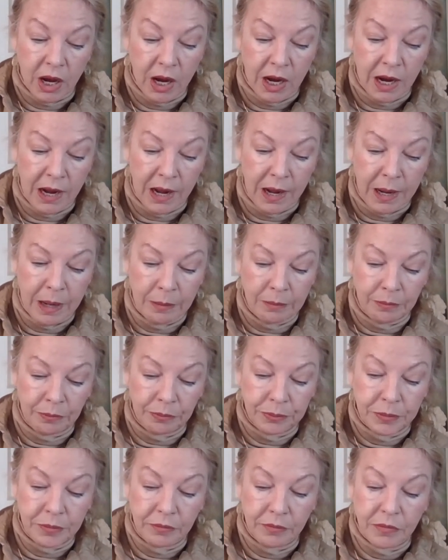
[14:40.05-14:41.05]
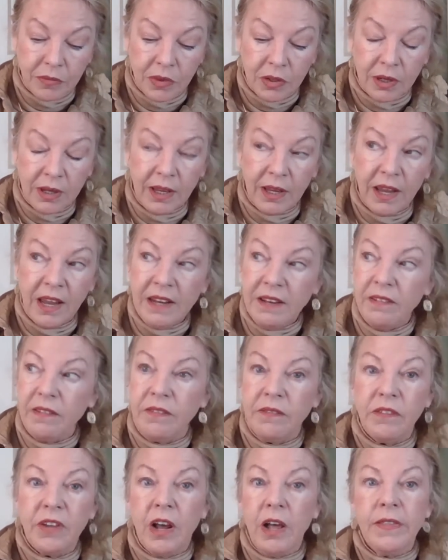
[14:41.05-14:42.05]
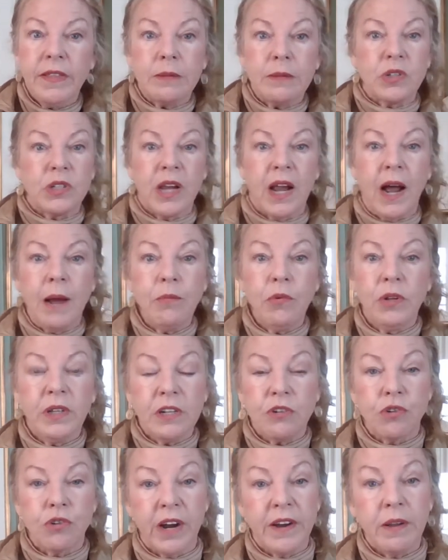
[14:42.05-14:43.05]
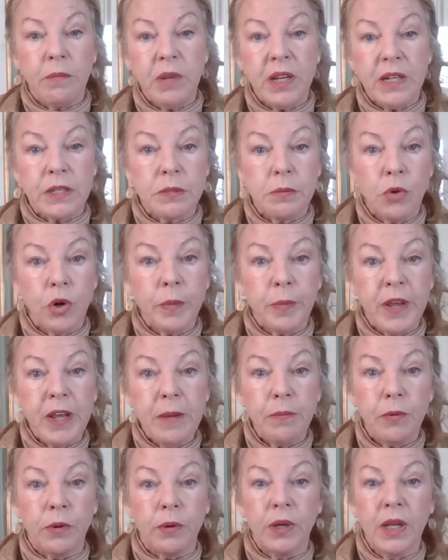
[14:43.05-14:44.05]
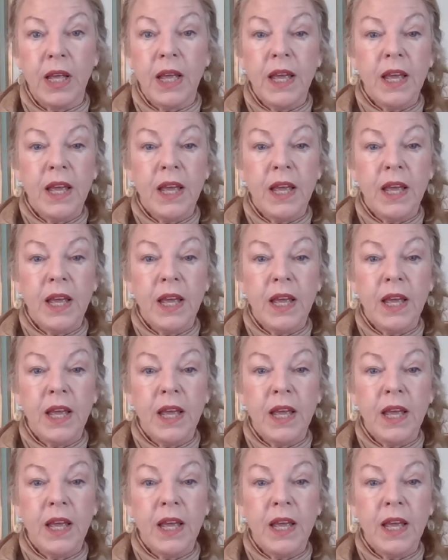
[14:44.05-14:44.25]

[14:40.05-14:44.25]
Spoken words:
Um, and tell them, say, "I'm really trying to meet some more people.